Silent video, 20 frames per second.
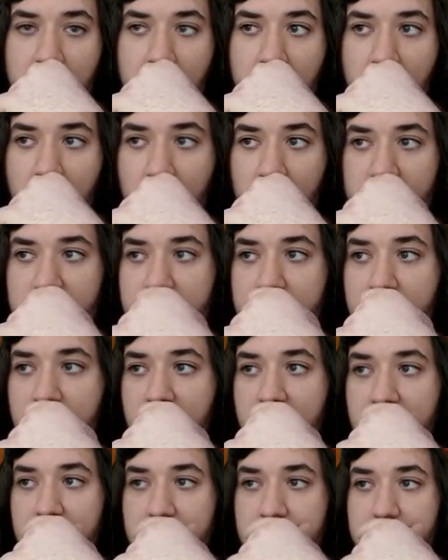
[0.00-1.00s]
Ultra
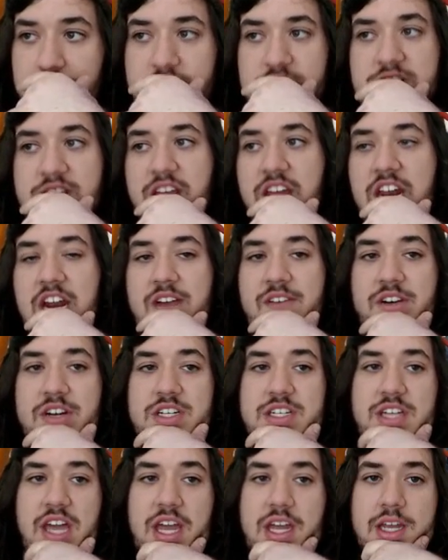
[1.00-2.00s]
Ball just to get out of our
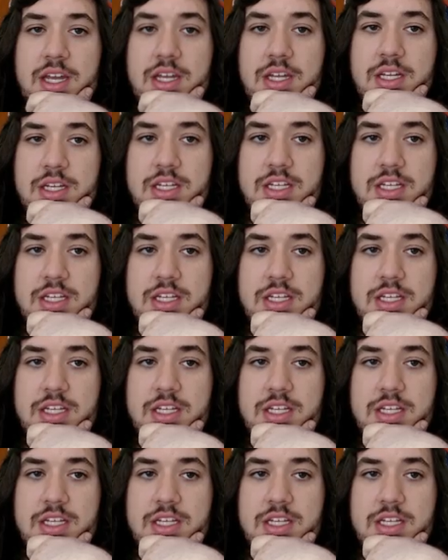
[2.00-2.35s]
deck,